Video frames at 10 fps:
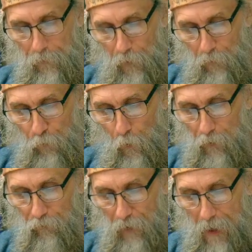Therefore,
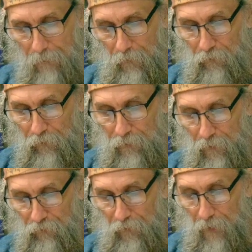it is obvious that
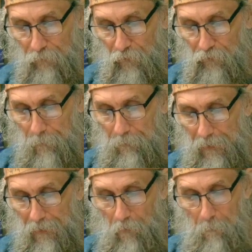this gift is
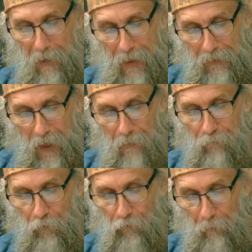something given by
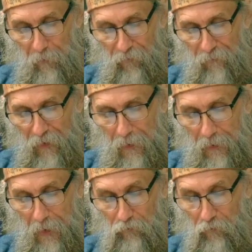God for specific
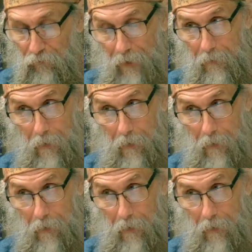occasions and